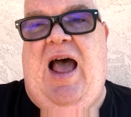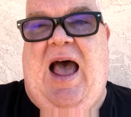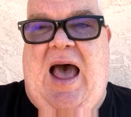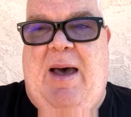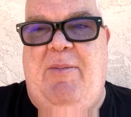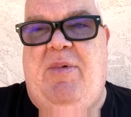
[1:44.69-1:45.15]

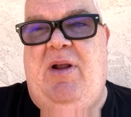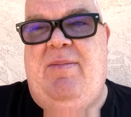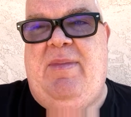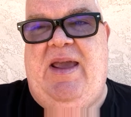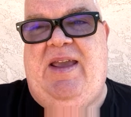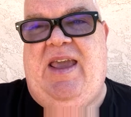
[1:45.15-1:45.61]
I'm going to
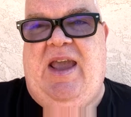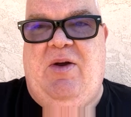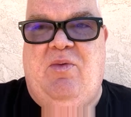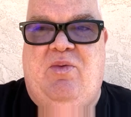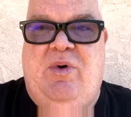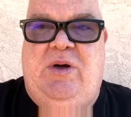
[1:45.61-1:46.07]
make a
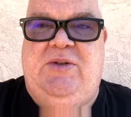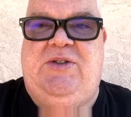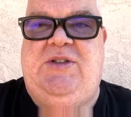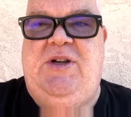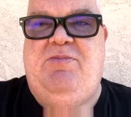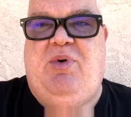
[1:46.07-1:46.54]

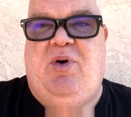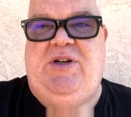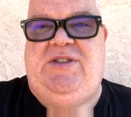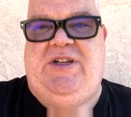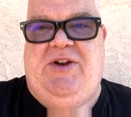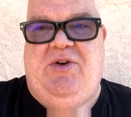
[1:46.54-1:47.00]
roasted
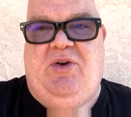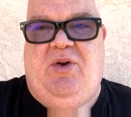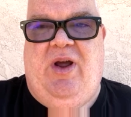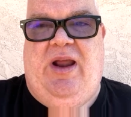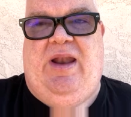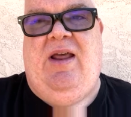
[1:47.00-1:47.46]
pork
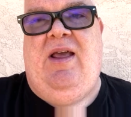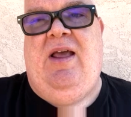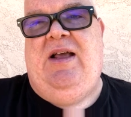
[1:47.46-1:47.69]
tenderloin.